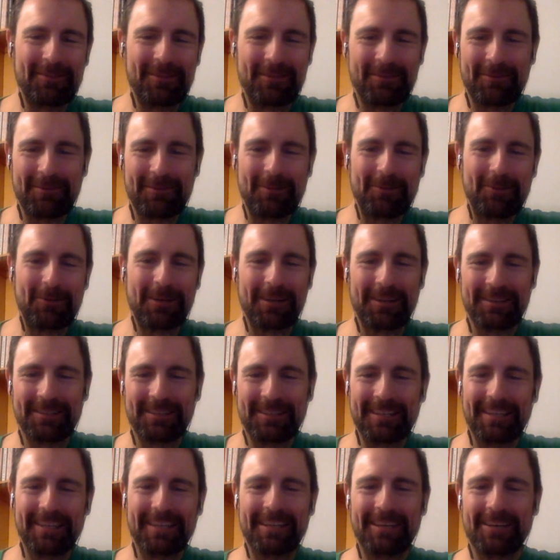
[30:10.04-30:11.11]
If they want to
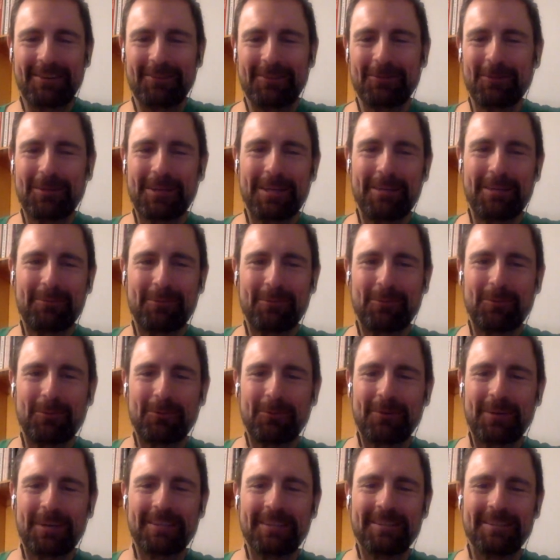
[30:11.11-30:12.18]
check it out, we'll keep it
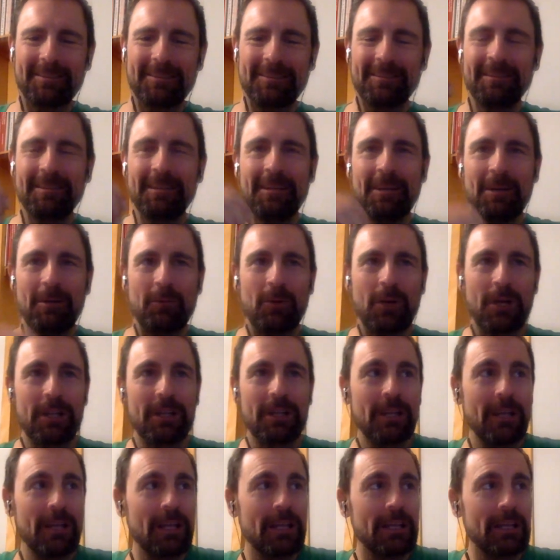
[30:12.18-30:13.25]
professional. But
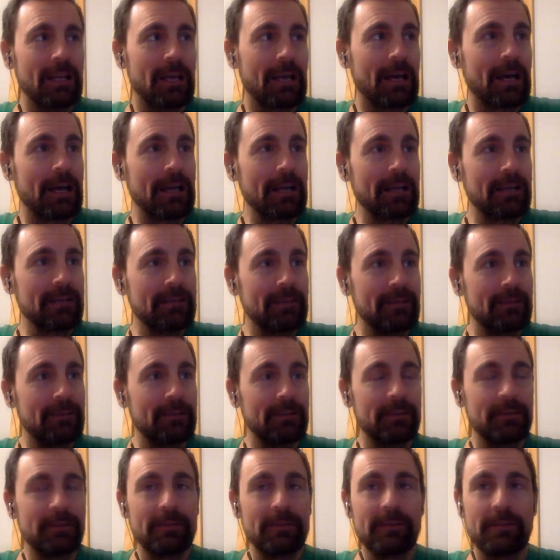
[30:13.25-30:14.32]
yeah, I guess I
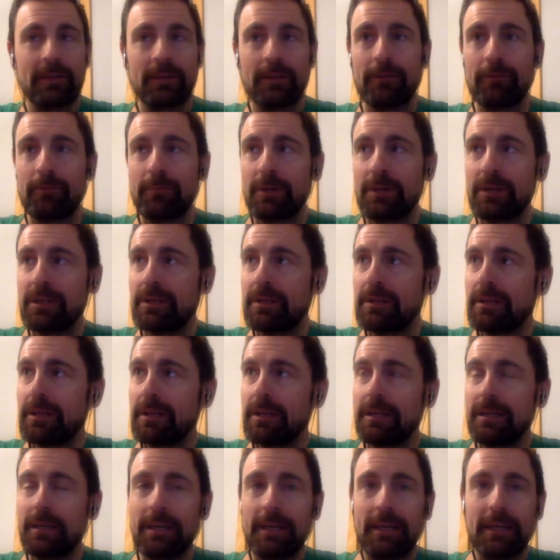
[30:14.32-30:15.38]
just tell everybody,
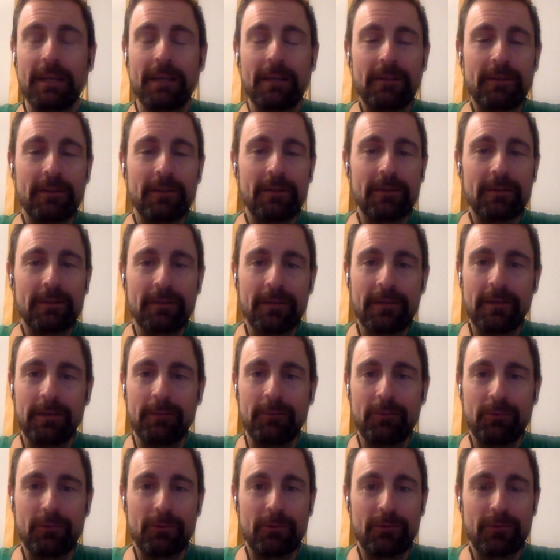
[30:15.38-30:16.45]
hey, hang in there. Keep
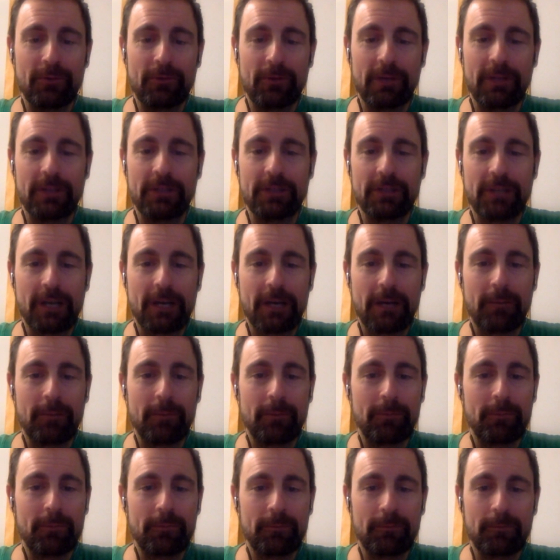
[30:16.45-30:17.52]
doing a great job.
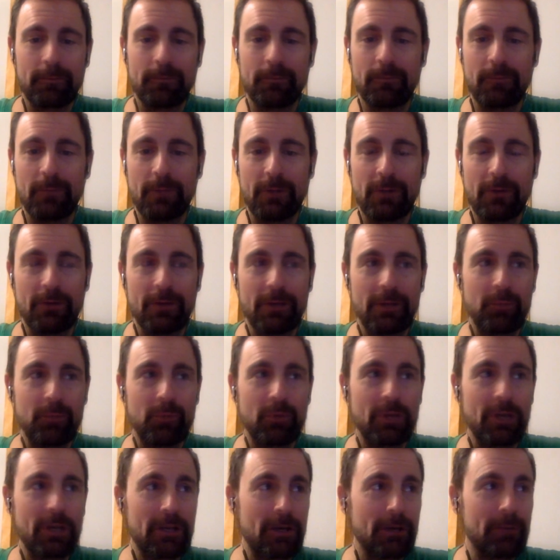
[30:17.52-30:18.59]
You know, keep your
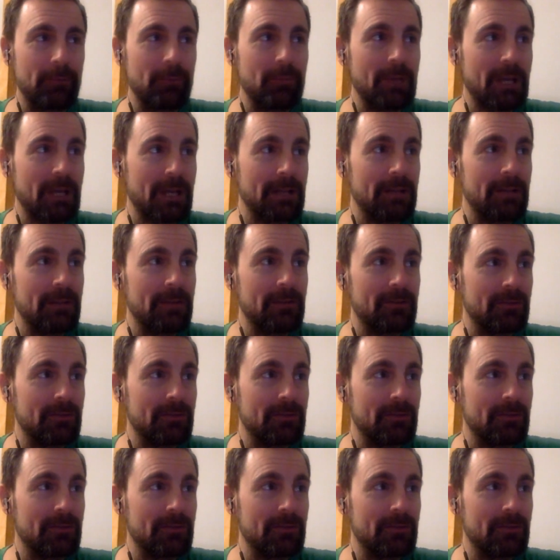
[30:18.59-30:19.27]
head up, man.